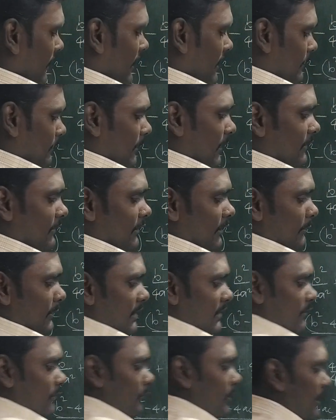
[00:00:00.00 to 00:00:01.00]
If A is positive
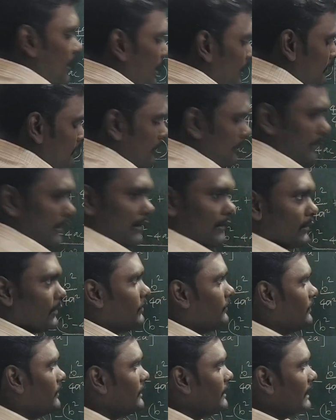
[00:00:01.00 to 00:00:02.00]
means Y also
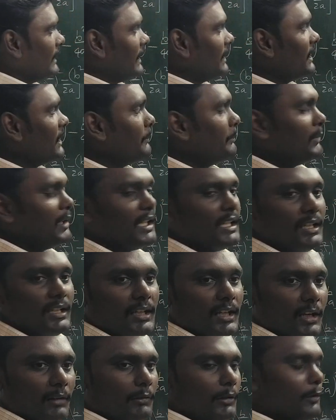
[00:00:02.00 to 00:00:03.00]
positive. In the
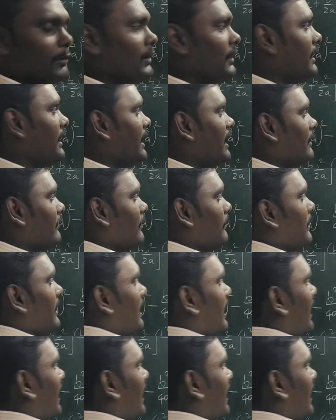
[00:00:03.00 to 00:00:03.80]
middle interval only it will